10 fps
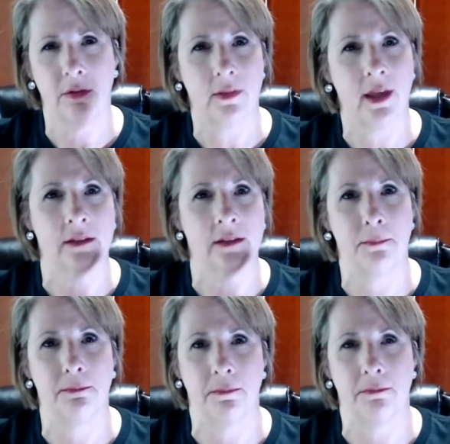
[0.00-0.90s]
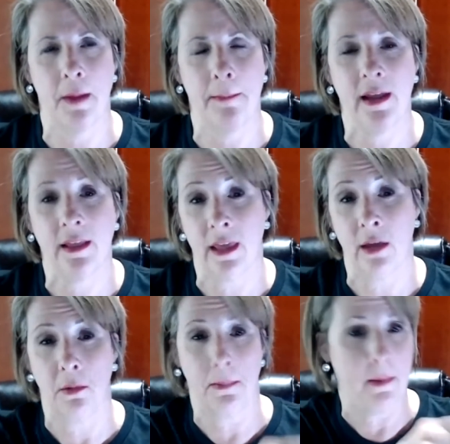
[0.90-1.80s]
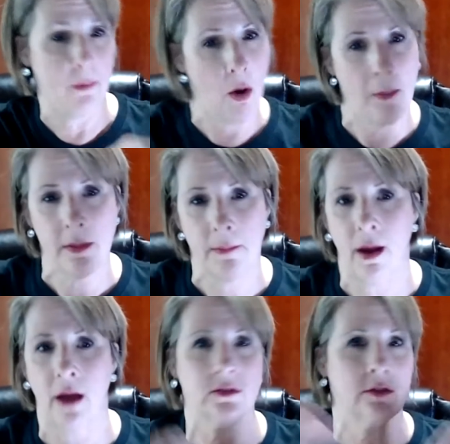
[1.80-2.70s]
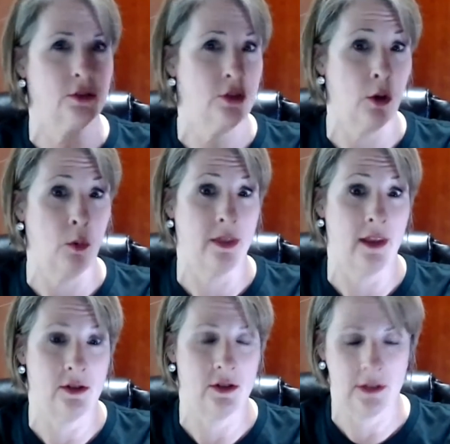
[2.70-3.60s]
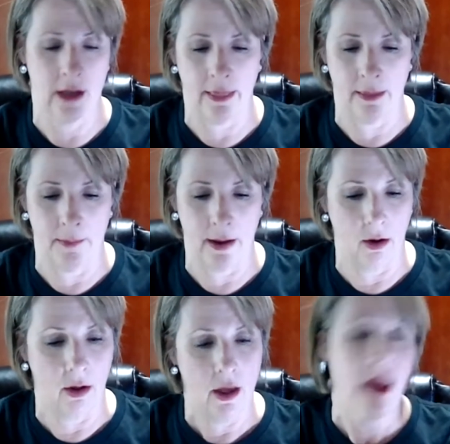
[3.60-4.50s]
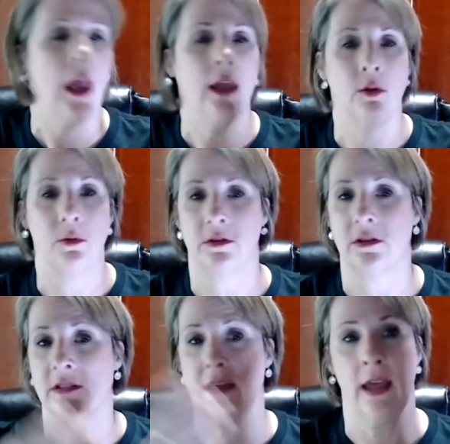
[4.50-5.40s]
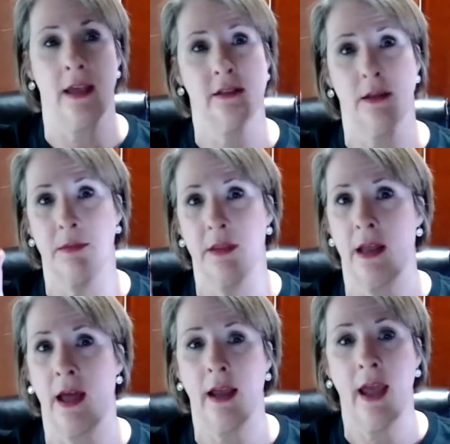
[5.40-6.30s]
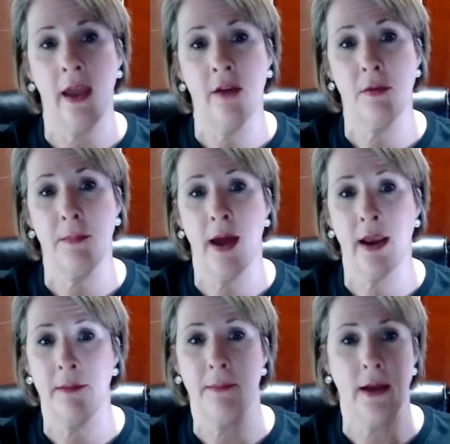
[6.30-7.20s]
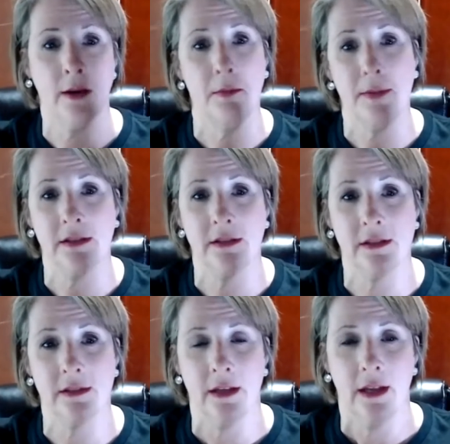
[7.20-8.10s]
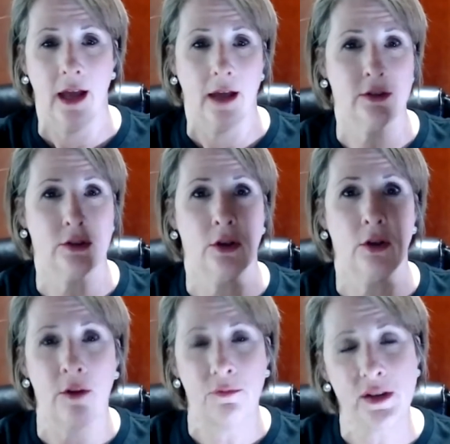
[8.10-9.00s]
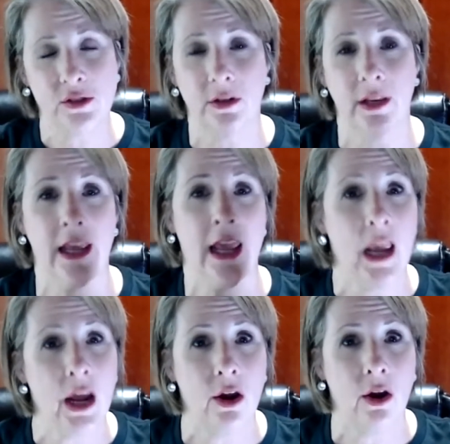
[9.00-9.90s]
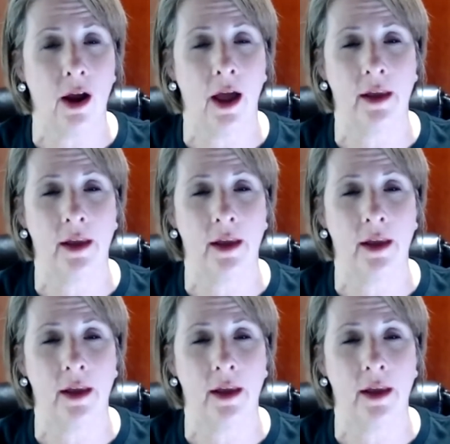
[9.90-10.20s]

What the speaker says: That's a big thing where people open the box to show what they just got in the mail. And you would just say something like, hey, everybody, my new business is officially here.